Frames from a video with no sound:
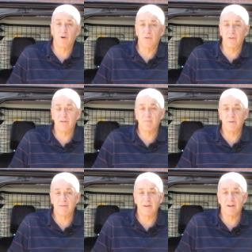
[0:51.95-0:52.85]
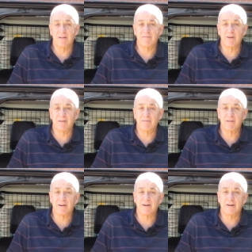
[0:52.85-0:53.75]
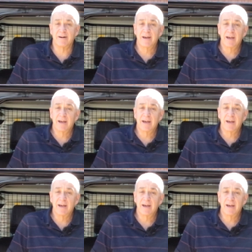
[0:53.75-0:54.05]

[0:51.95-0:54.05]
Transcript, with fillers: on this particular variant of car.